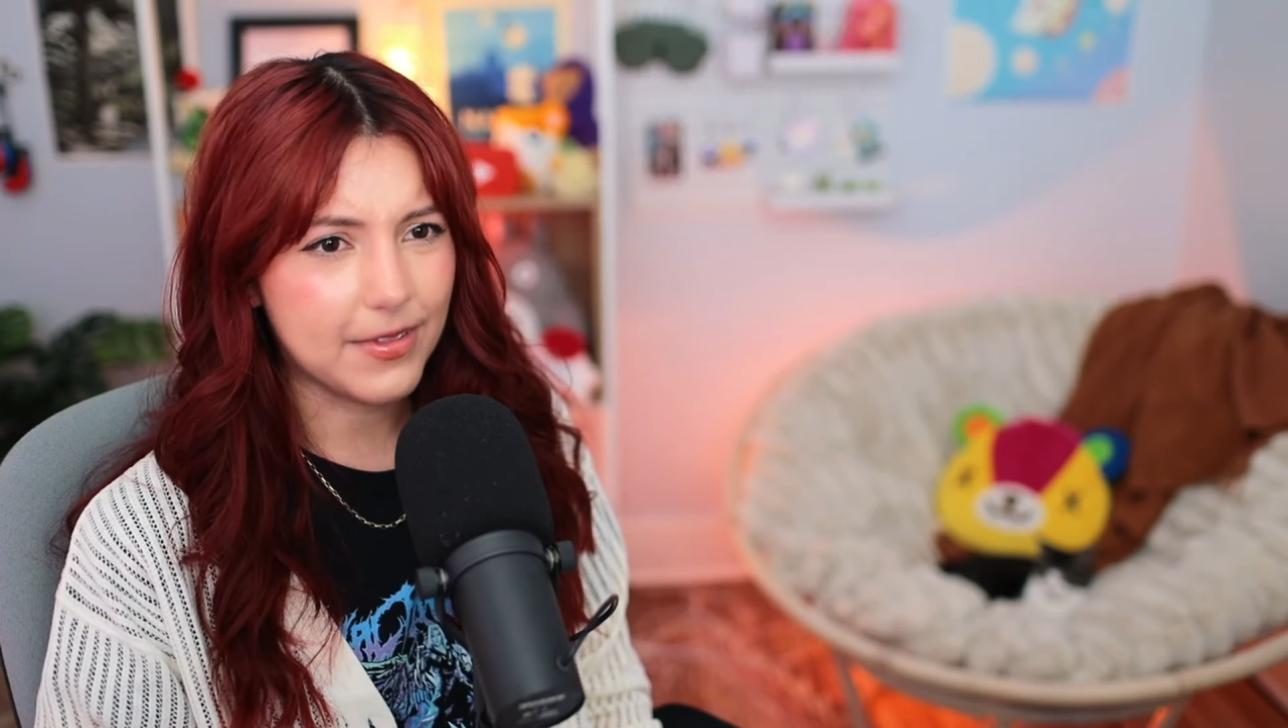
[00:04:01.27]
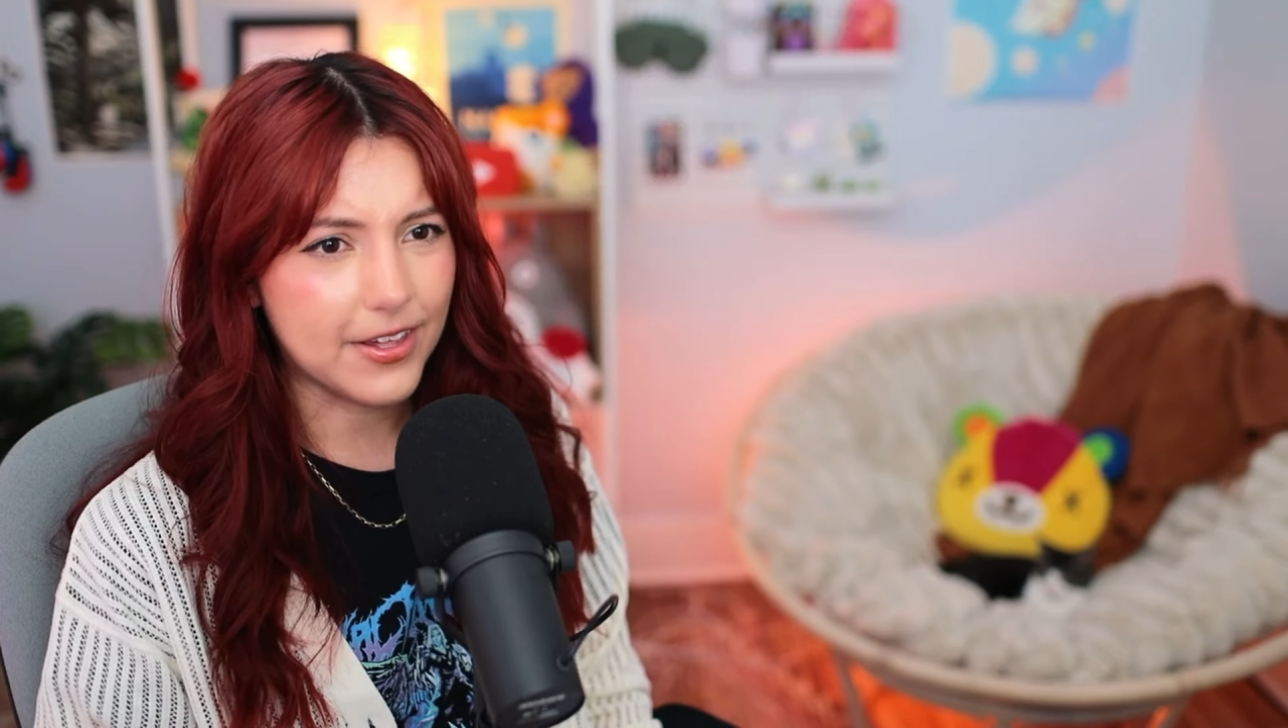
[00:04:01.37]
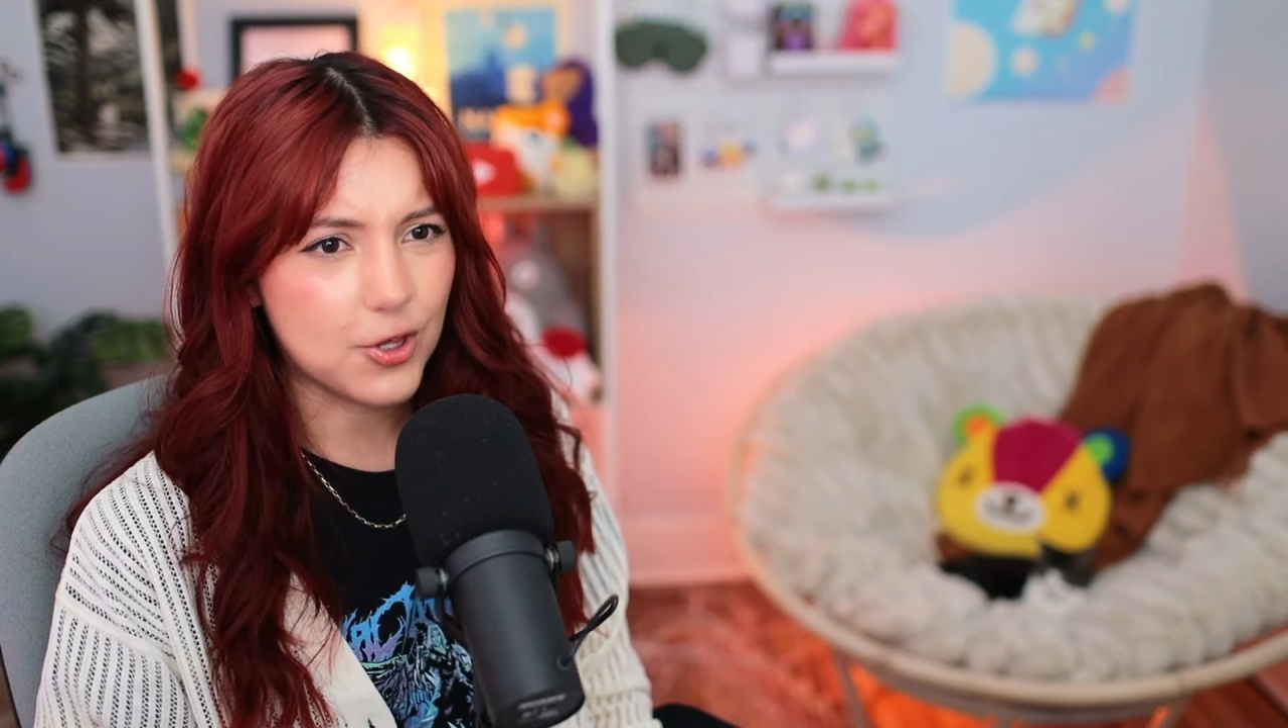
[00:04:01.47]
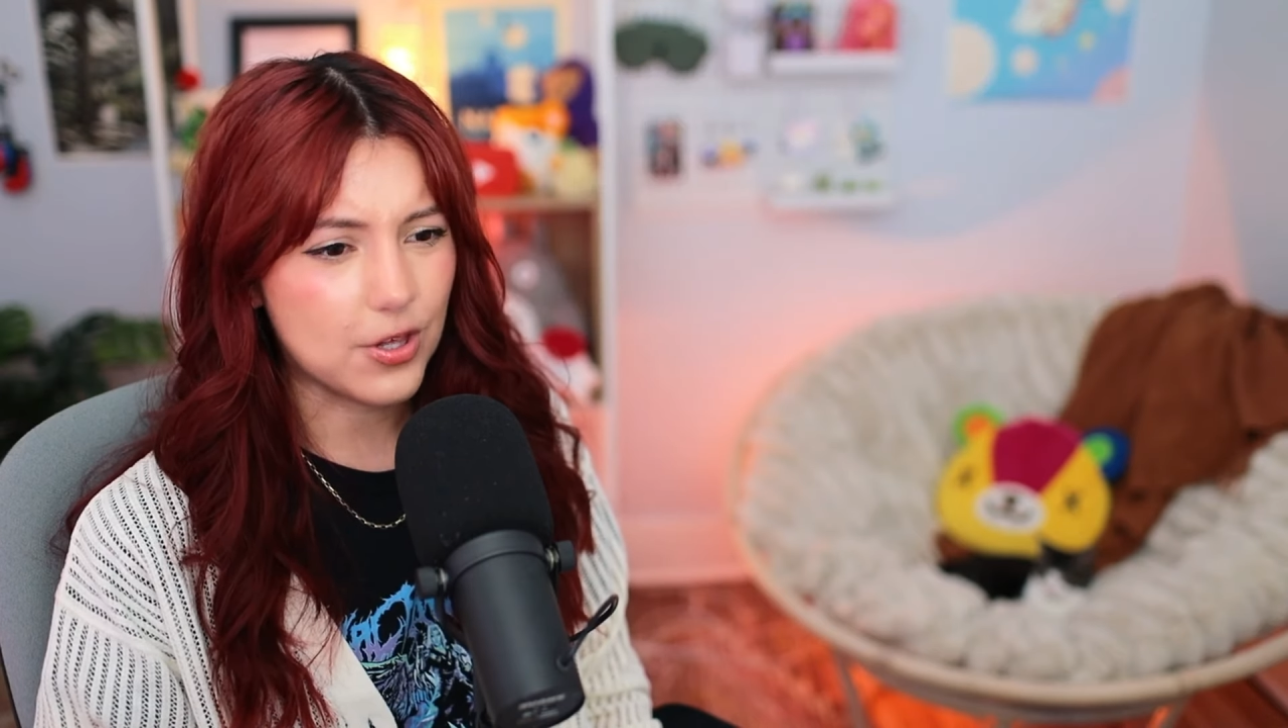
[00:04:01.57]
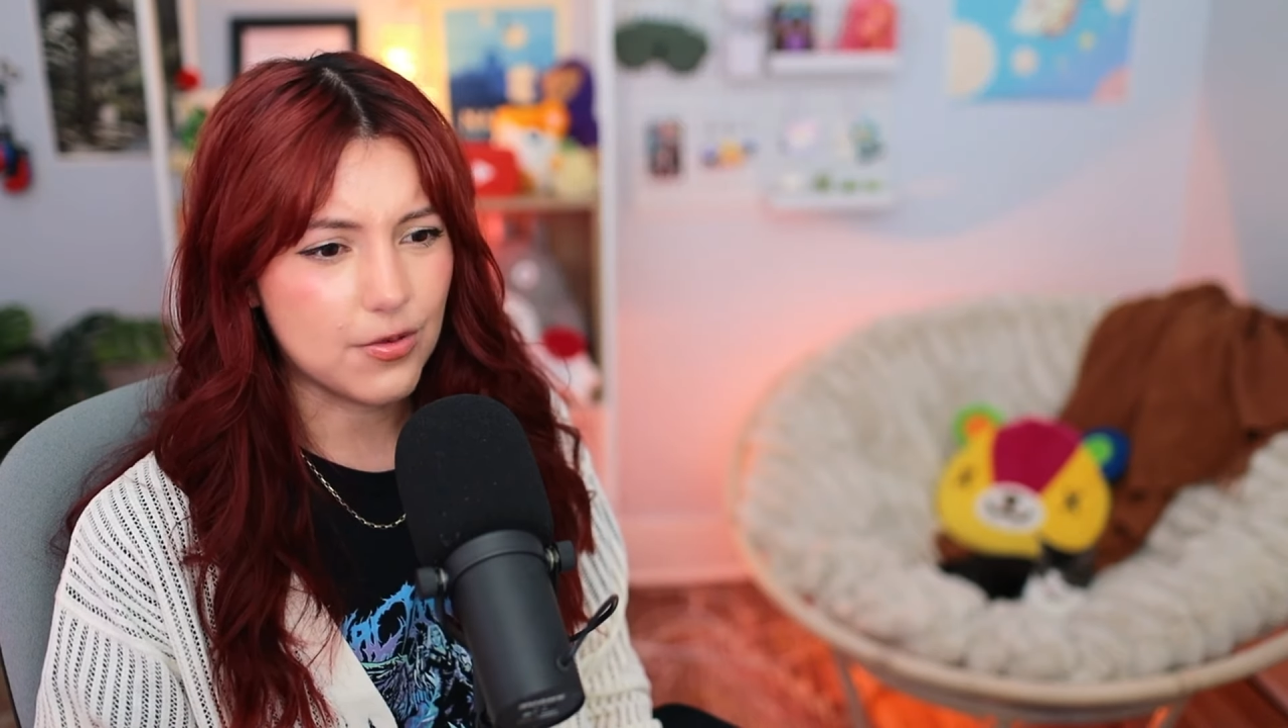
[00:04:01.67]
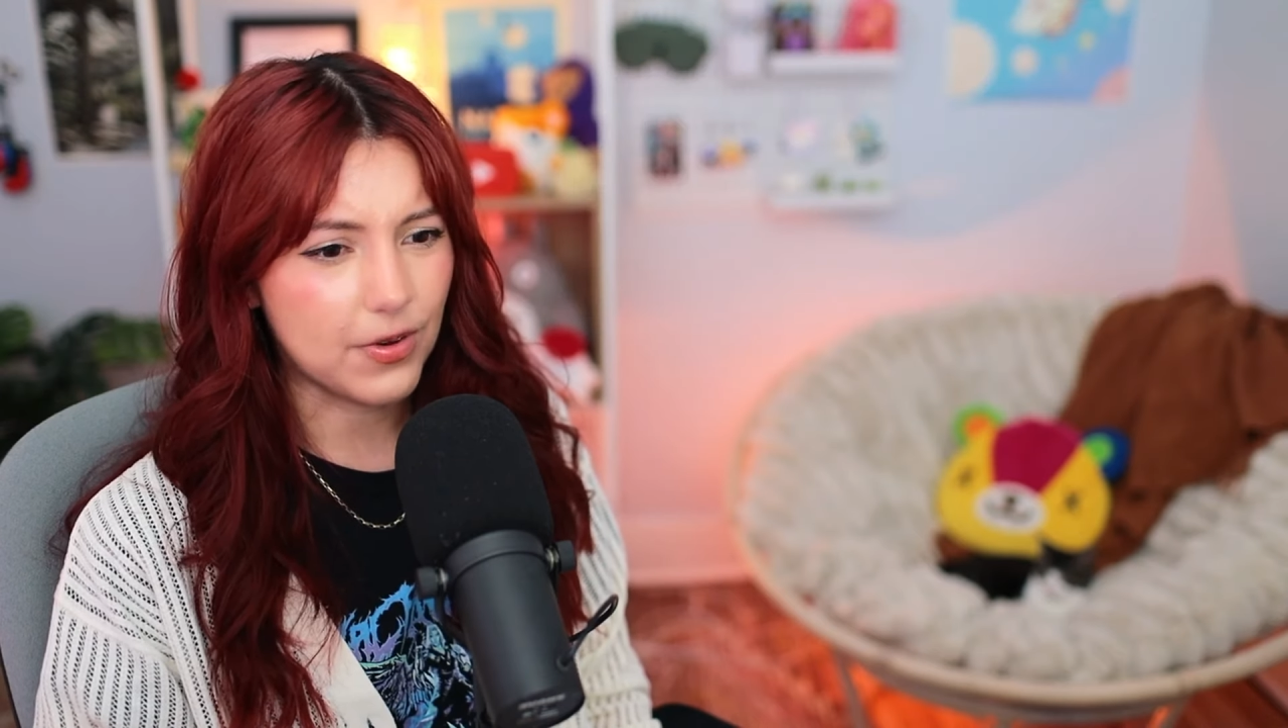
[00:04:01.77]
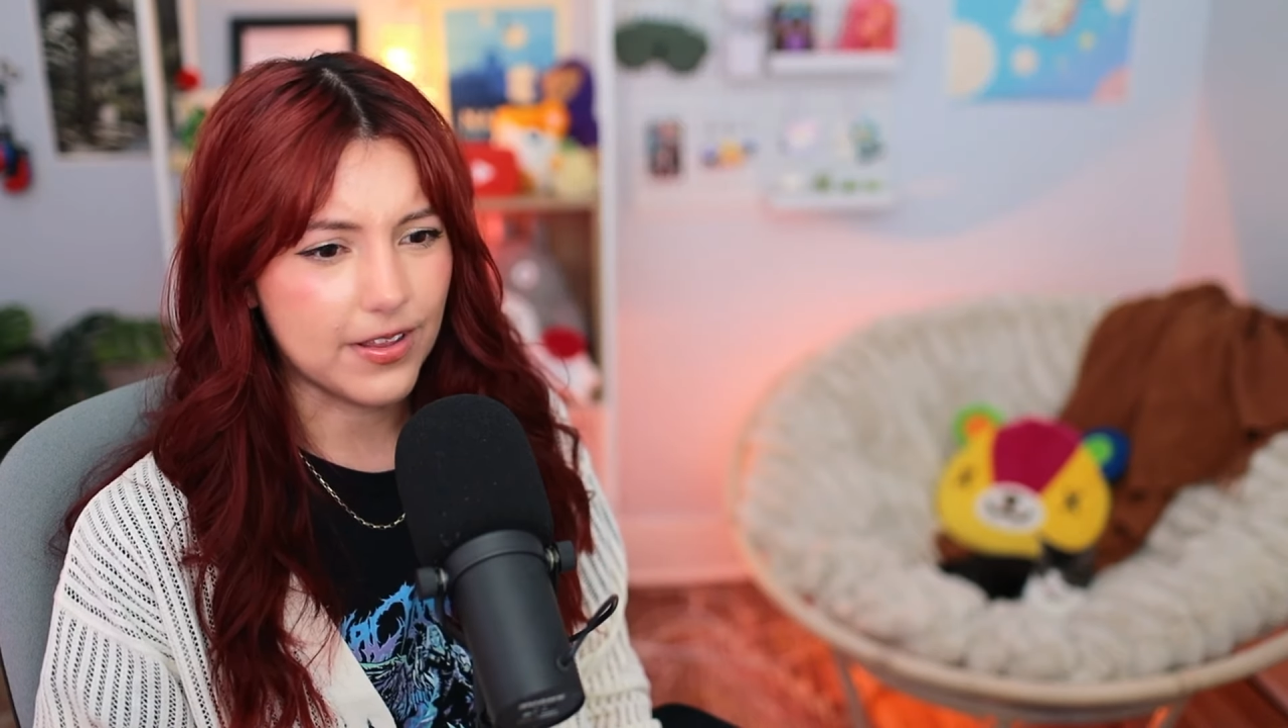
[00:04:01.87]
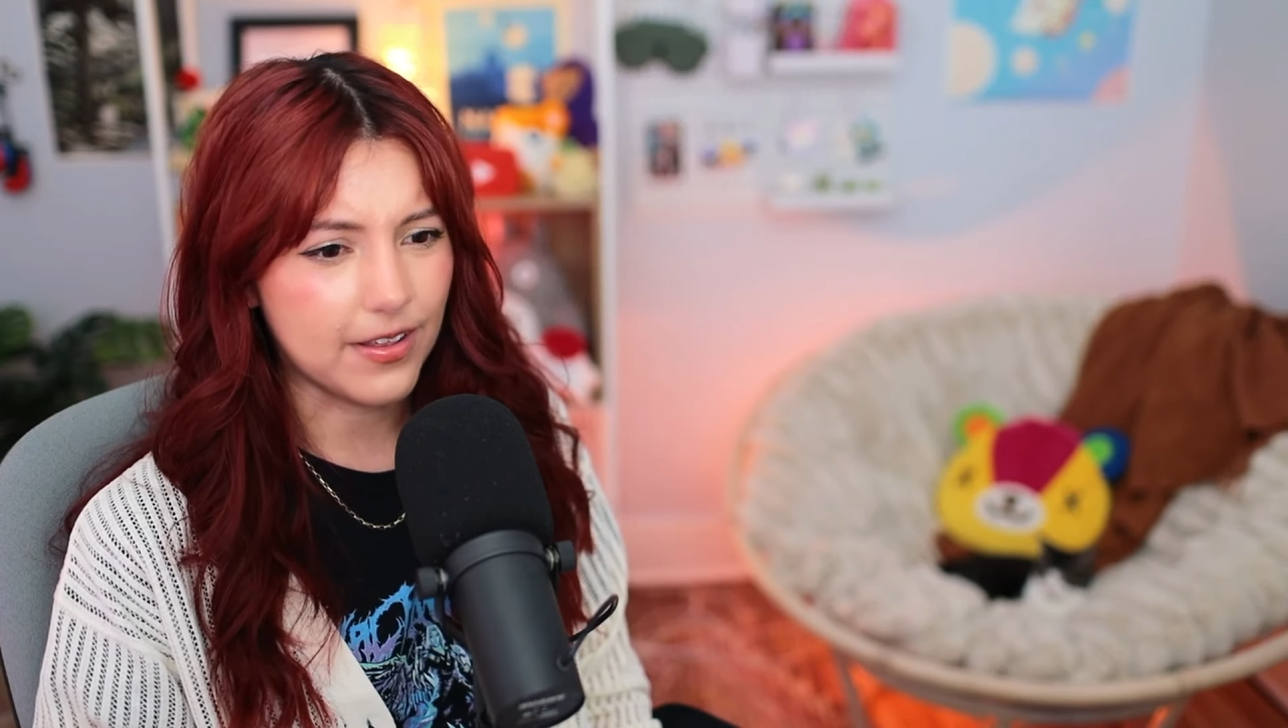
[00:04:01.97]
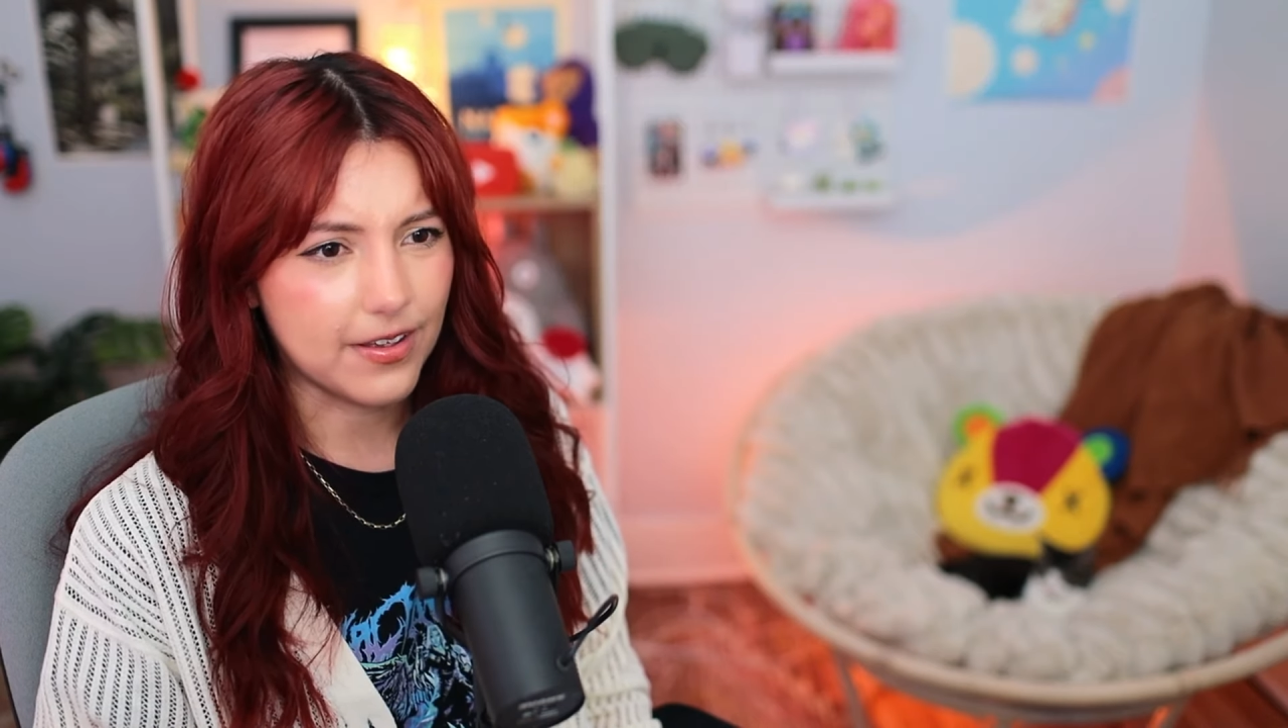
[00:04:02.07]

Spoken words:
like she's one of the